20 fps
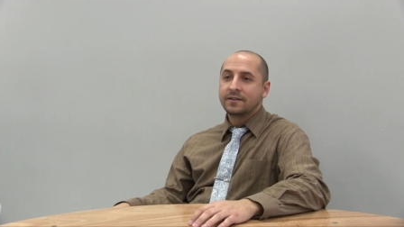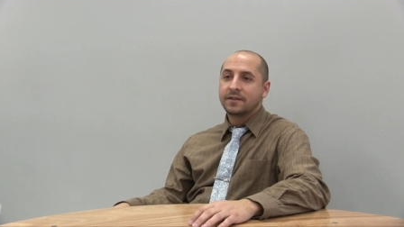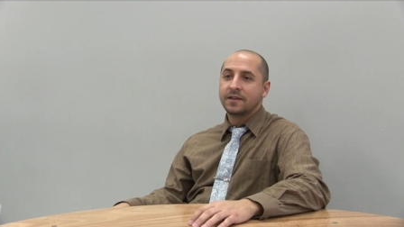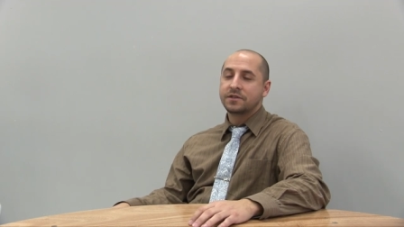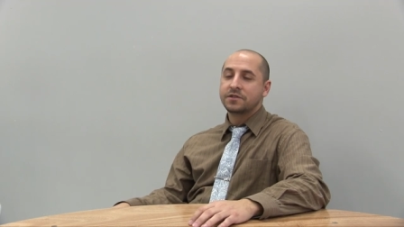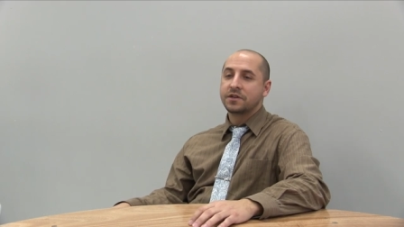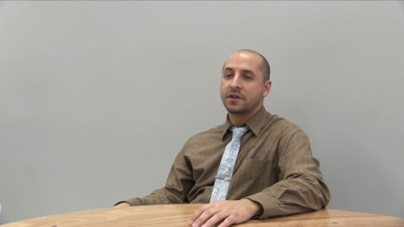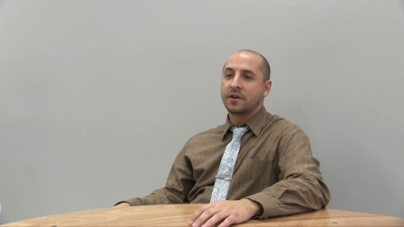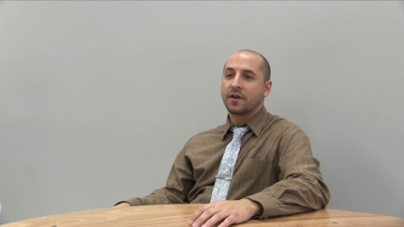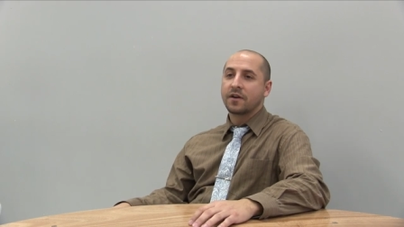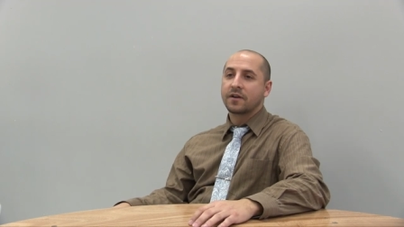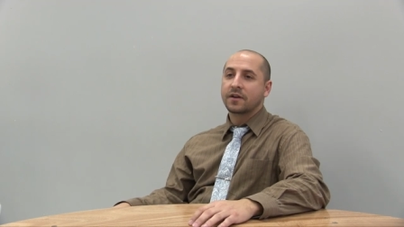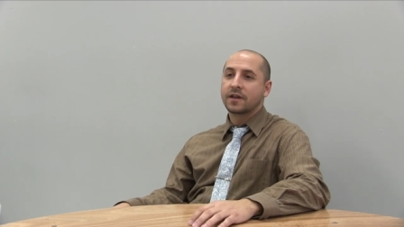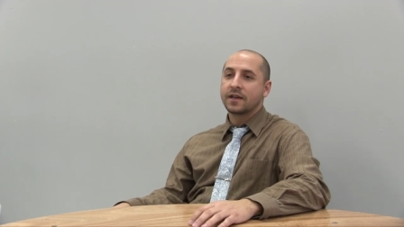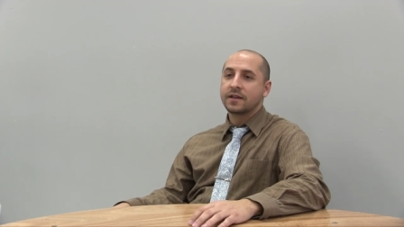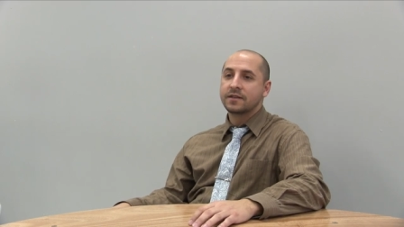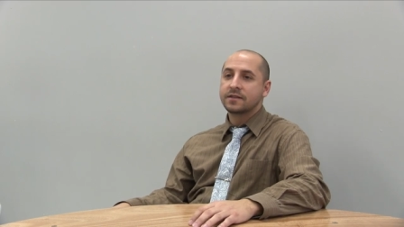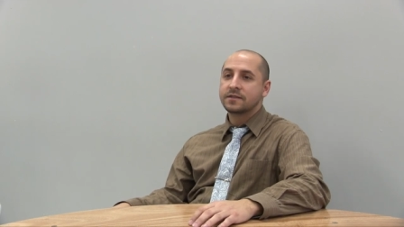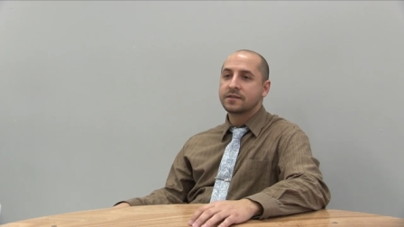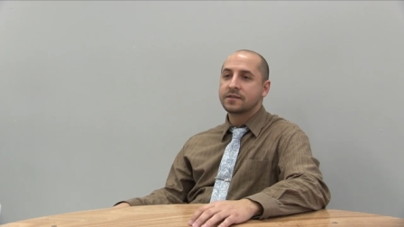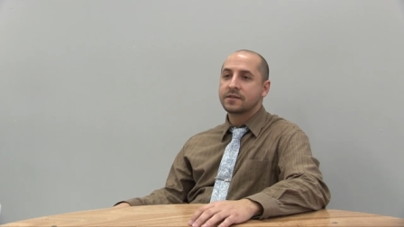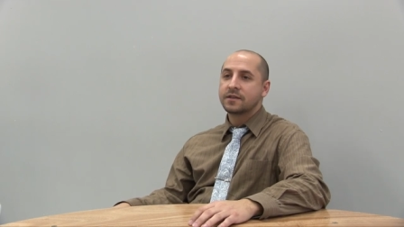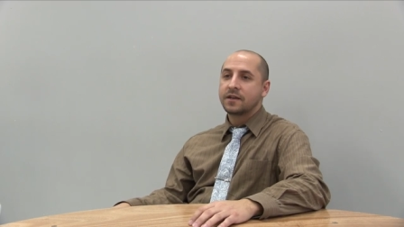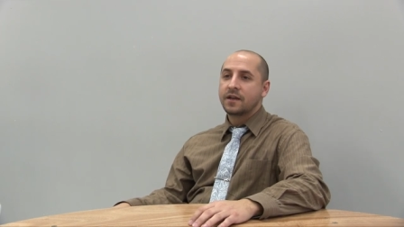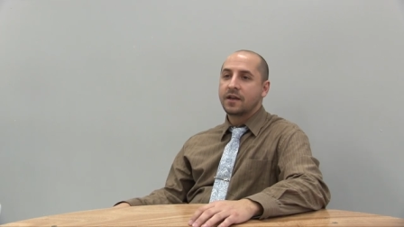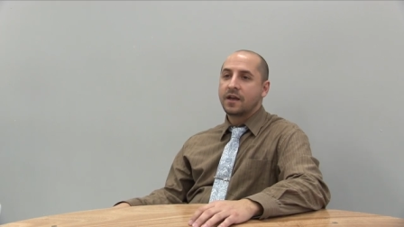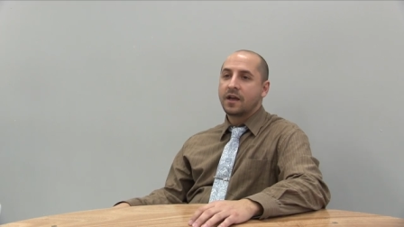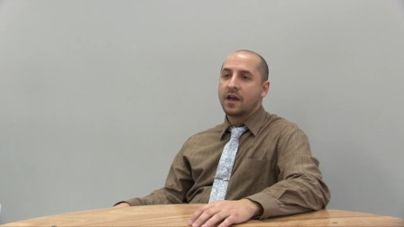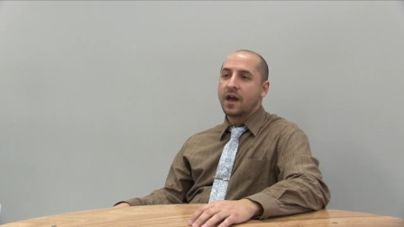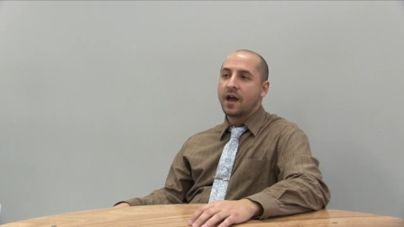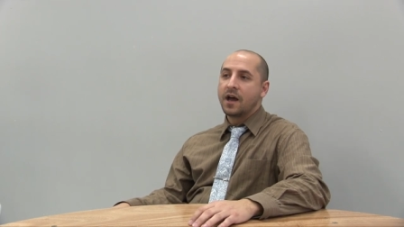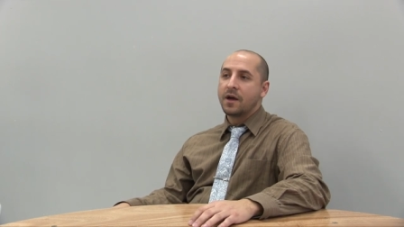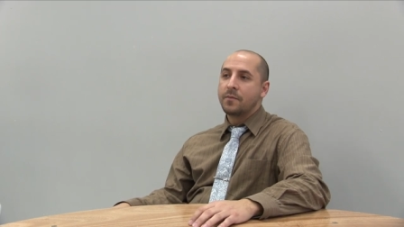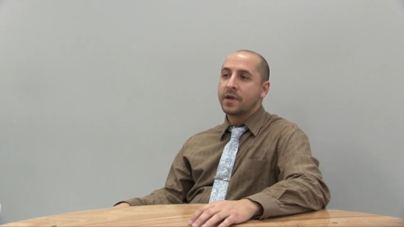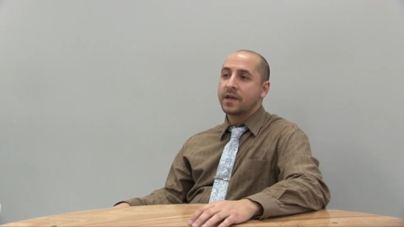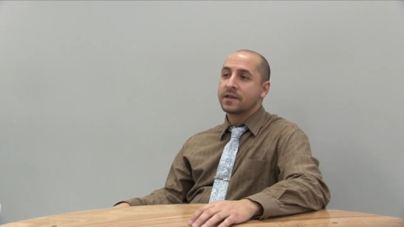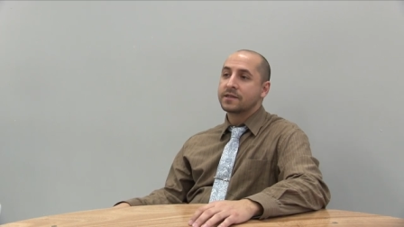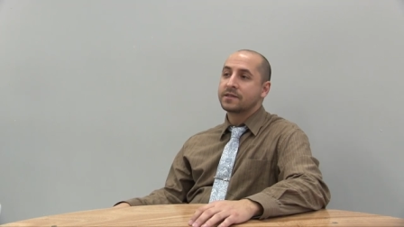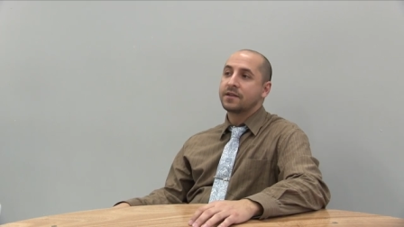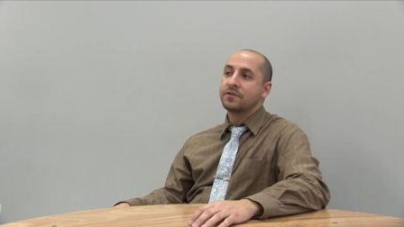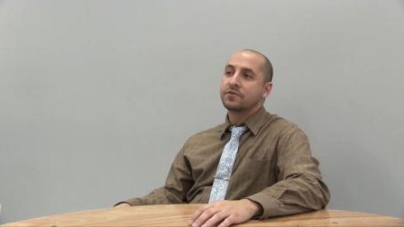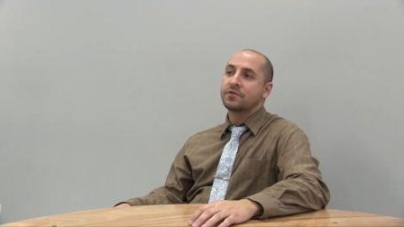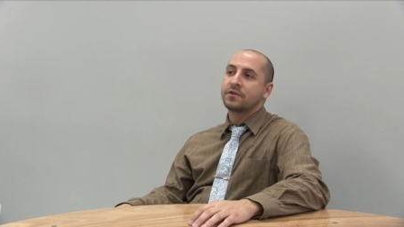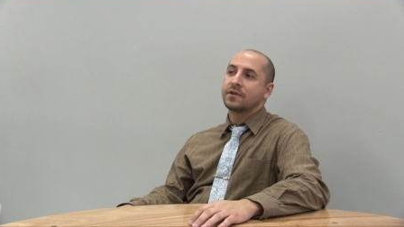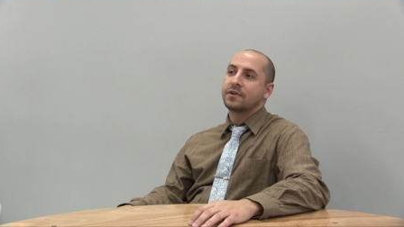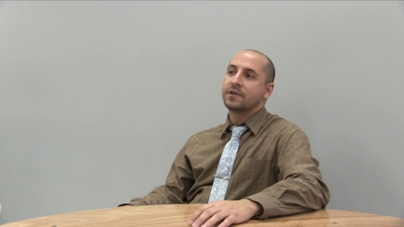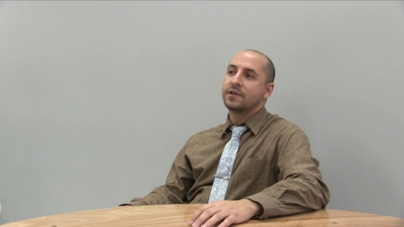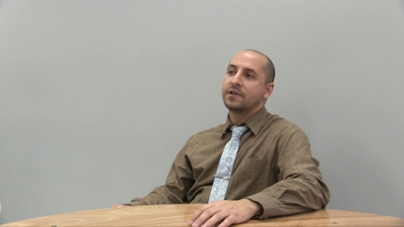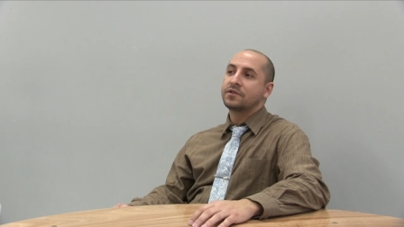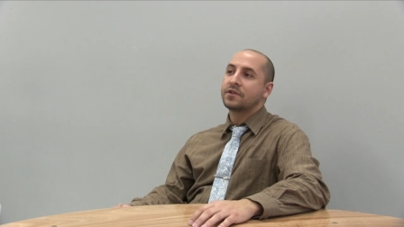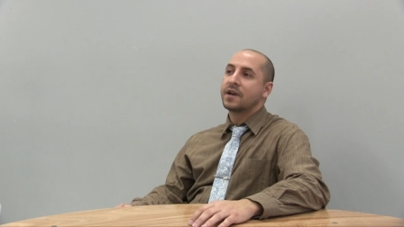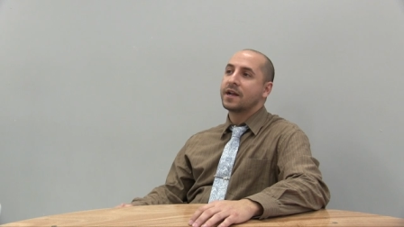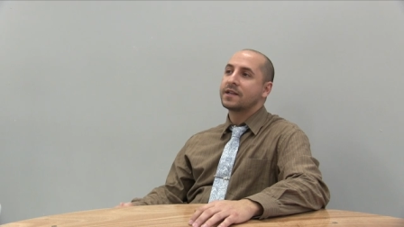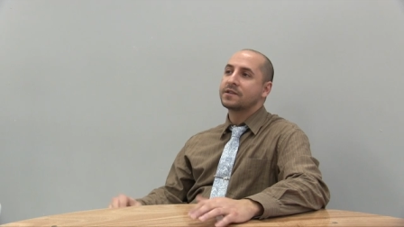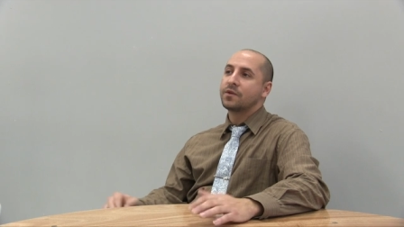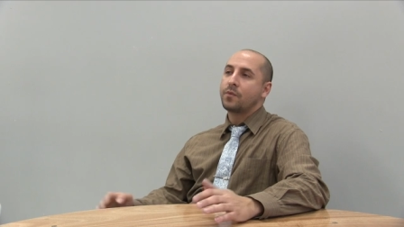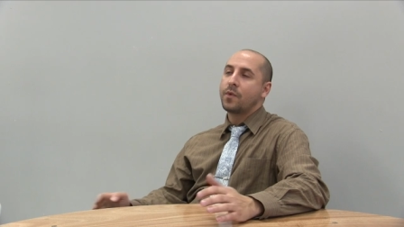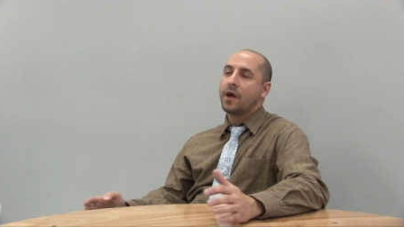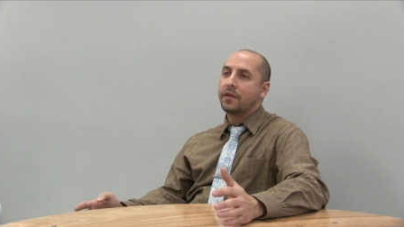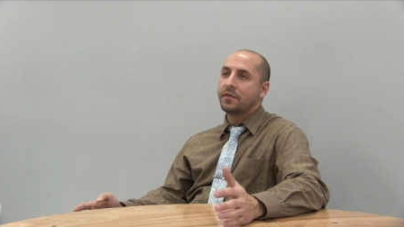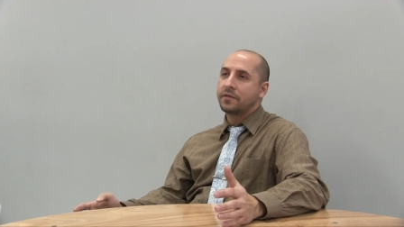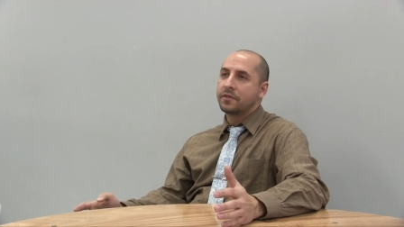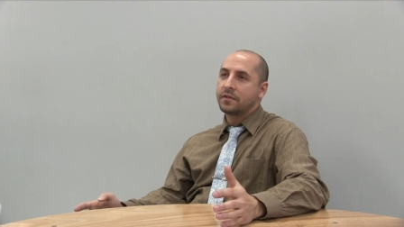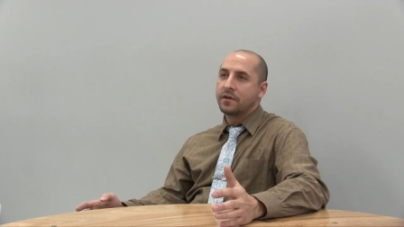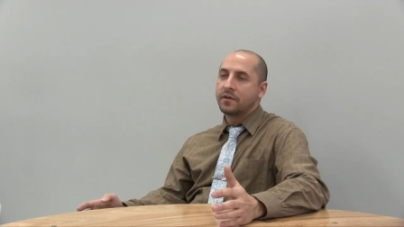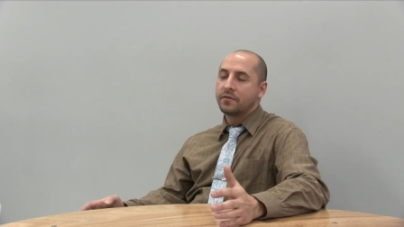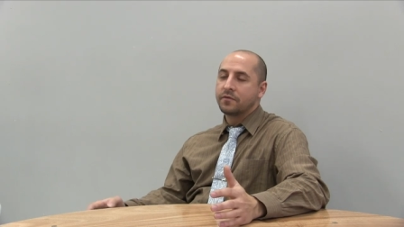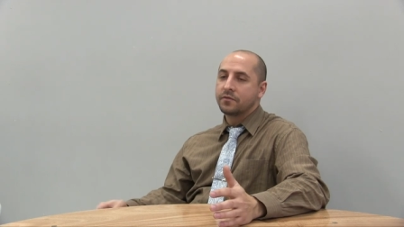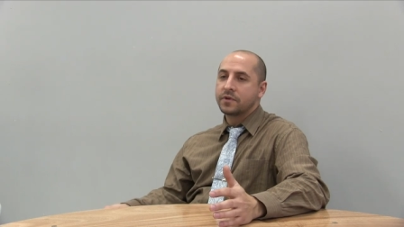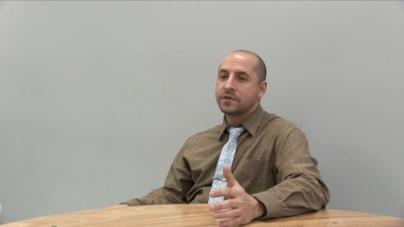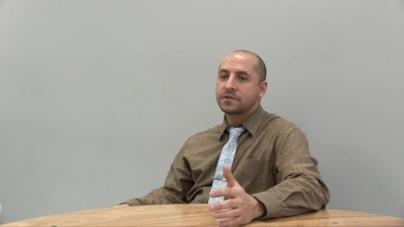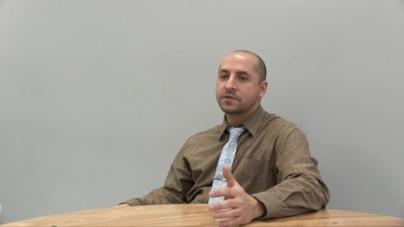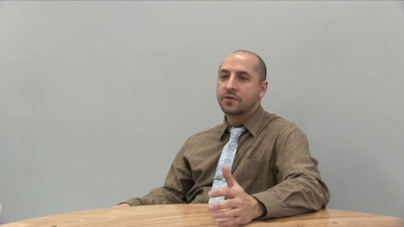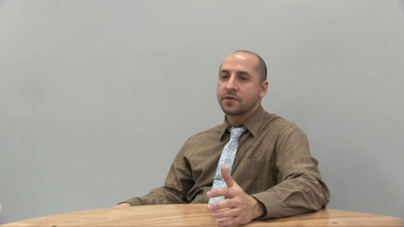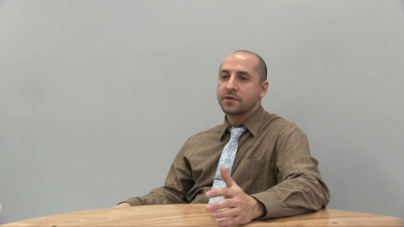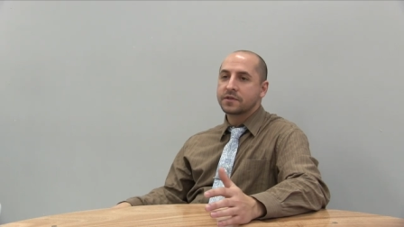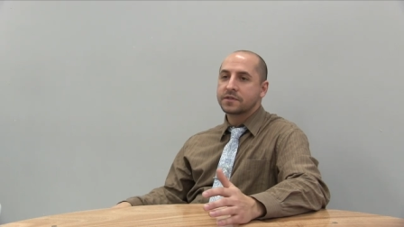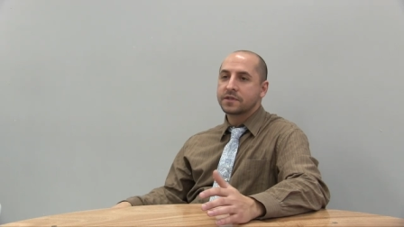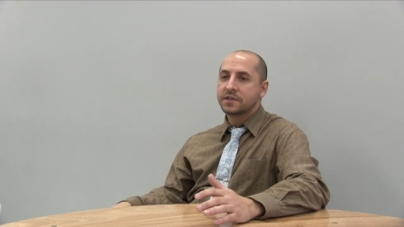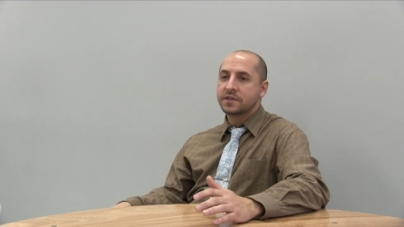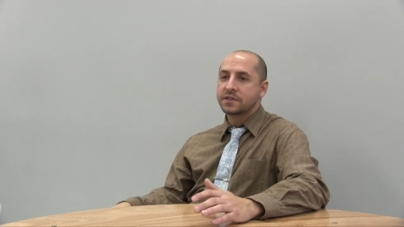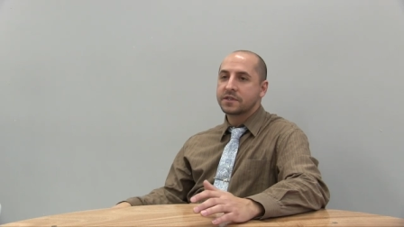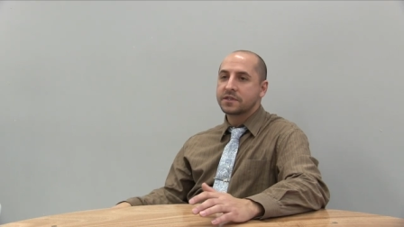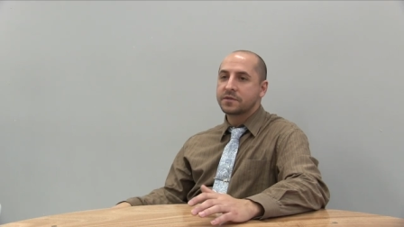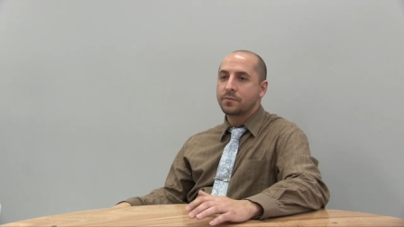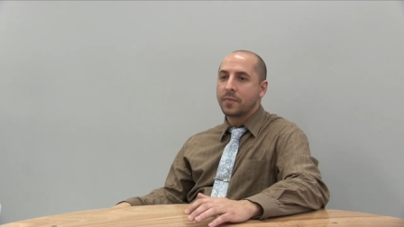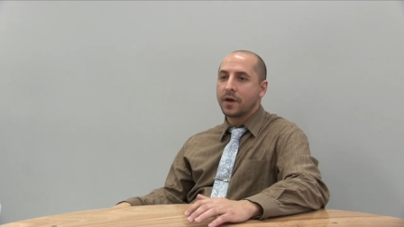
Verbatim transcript: teaching our kids uh, because the inter- internet's a wealth of resources,